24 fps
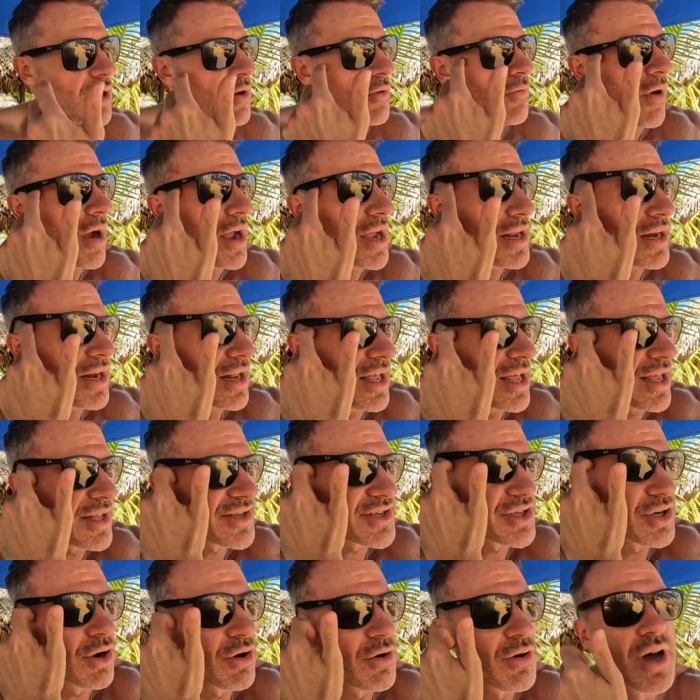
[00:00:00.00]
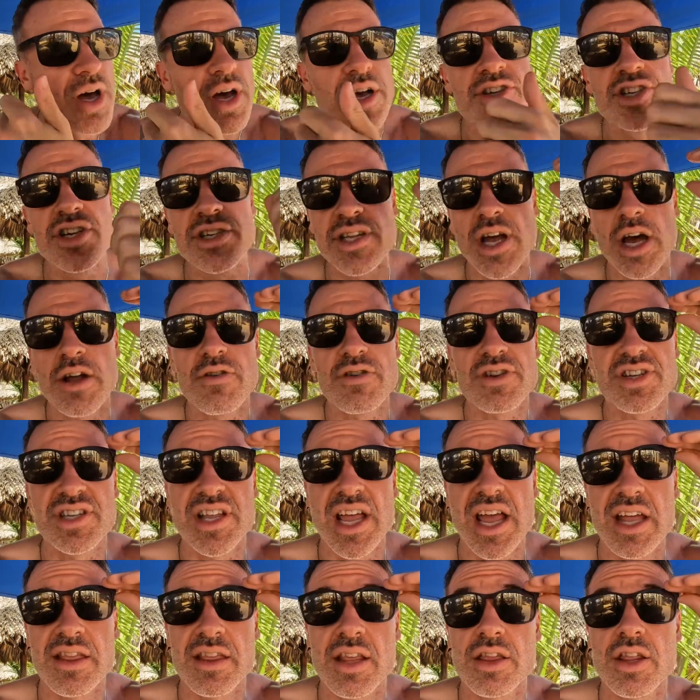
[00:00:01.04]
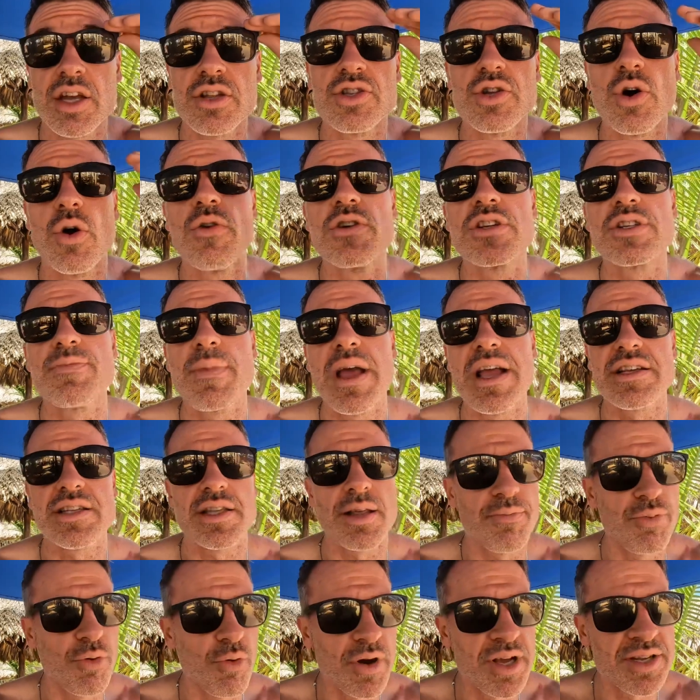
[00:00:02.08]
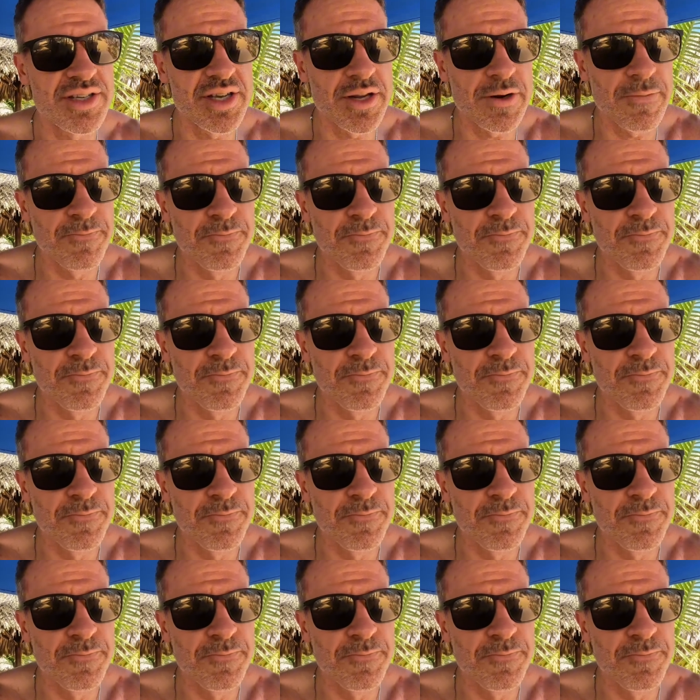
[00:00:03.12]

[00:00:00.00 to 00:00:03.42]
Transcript: right? So just understand that the dose makes the poison,